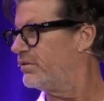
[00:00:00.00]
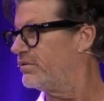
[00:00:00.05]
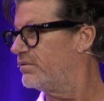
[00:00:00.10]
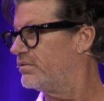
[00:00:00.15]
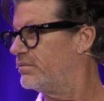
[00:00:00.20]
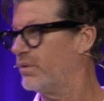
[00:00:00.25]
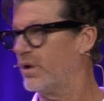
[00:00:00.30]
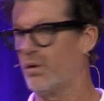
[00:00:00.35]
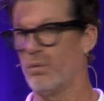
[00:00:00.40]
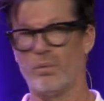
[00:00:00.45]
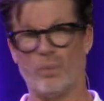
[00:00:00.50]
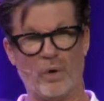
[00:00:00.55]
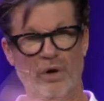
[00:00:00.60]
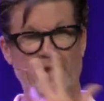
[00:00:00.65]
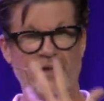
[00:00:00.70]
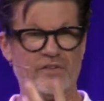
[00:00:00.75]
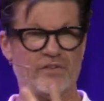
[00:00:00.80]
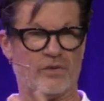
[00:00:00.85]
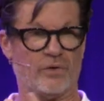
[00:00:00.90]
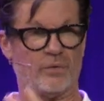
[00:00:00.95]
What, what
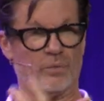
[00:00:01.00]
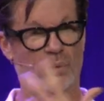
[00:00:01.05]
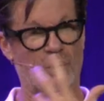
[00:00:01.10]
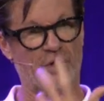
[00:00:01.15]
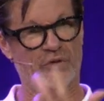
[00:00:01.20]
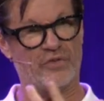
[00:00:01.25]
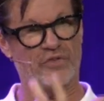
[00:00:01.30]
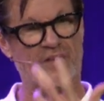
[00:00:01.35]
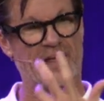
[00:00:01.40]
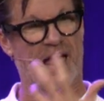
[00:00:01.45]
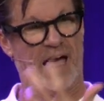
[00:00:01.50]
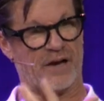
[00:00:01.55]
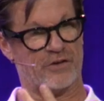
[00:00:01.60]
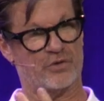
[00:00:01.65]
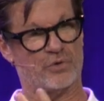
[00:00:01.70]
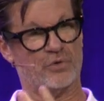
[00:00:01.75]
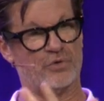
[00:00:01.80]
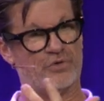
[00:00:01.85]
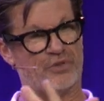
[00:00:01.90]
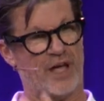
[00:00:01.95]
is it? What is the
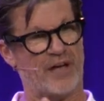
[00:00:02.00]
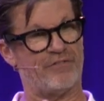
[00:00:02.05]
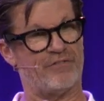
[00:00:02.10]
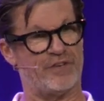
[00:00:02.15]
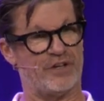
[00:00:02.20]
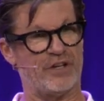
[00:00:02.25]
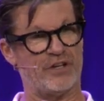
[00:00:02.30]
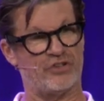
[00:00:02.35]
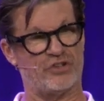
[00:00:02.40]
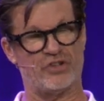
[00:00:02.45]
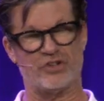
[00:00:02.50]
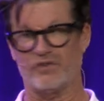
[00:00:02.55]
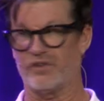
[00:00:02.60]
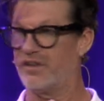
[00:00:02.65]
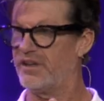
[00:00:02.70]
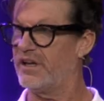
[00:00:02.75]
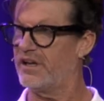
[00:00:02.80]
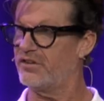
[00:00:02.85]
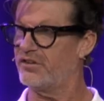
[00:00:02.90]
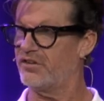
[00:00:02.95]
actual definition of
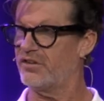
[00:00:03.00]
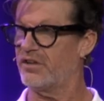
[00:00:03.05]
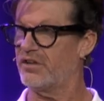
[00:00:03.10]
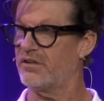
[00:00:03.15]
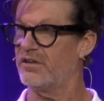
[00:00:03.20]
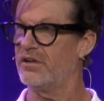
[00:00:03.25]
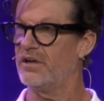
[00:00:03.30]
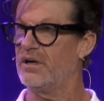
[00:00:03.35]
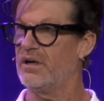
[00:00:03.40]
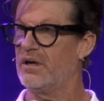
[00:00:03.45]
addiction?